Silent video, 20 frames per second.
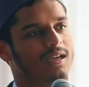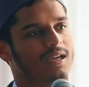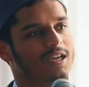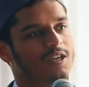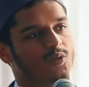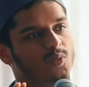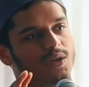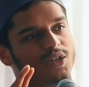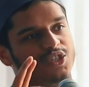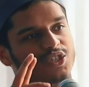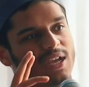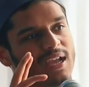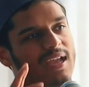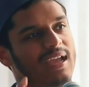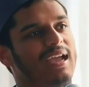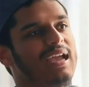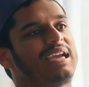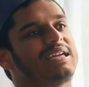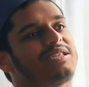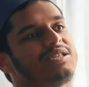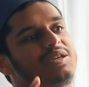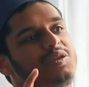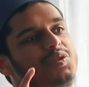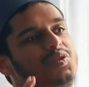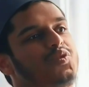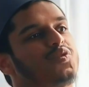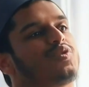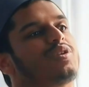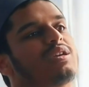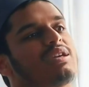in which
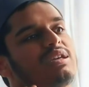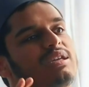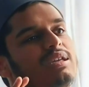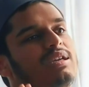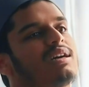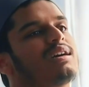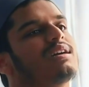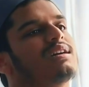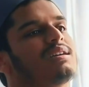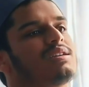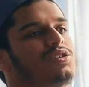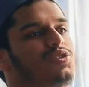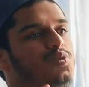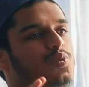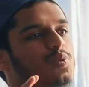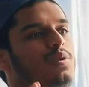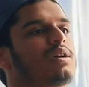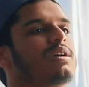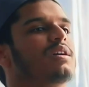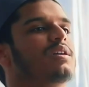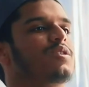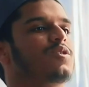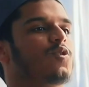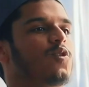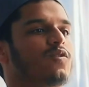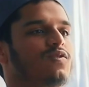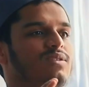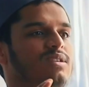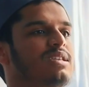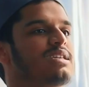83 years worth
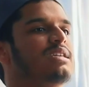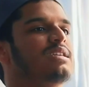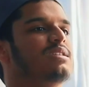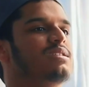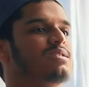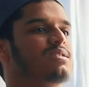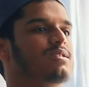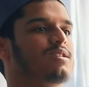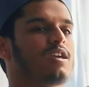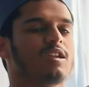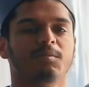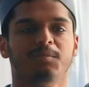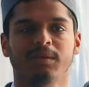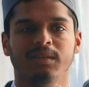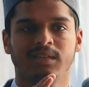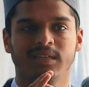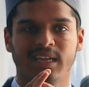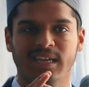of deeds can be